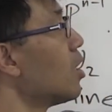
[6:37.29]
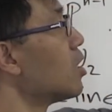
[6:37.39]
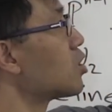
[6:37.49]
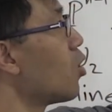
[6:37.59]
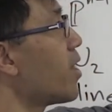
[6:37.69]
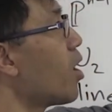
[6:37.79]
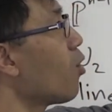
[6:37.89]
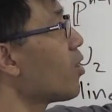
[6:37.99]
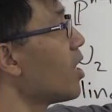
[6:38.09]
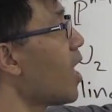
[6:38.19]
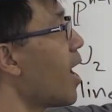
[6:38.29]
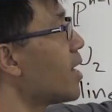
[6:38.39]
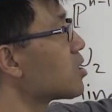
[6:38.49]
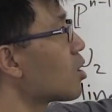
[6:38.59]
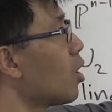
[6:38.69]
So they're all the
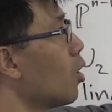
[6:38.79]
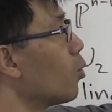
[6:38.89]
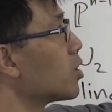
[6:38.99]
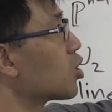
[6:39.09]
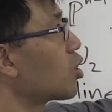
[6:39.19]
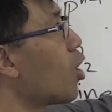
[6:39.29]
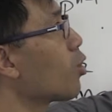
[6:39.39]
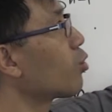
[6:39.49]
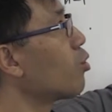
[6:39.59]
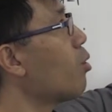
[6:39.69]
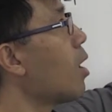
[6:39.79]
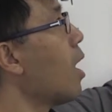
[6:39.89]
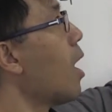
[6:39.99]
lines which go through